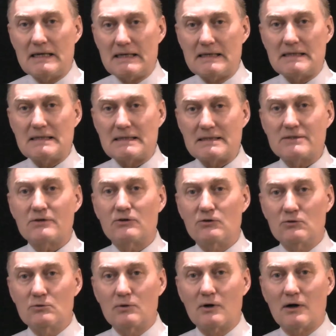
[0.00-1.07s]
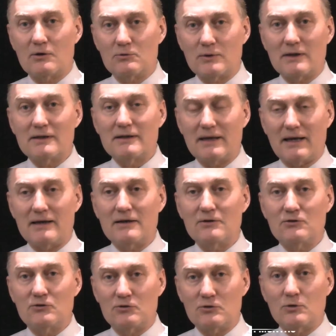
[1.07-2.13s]
is you are
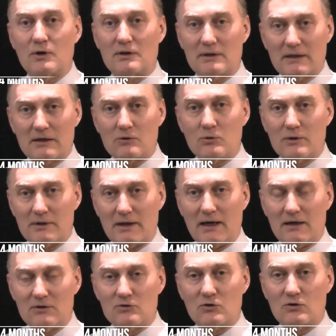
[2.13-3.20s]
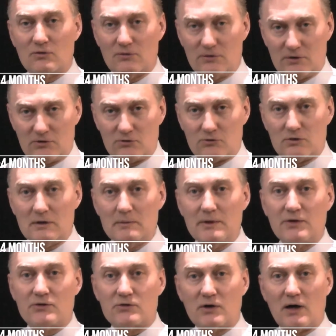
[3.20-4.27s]
relegated to a liquid and or
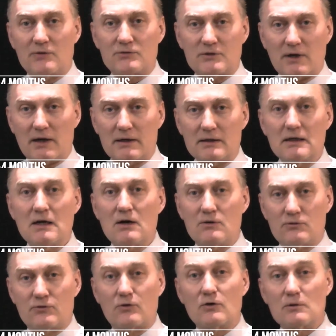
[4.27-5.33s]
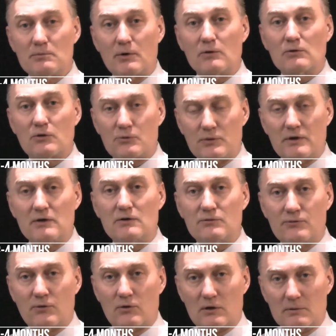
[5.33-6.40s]
extremely soft diet for about 3 to
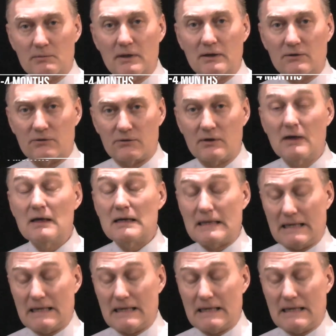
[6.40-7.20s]
4 months.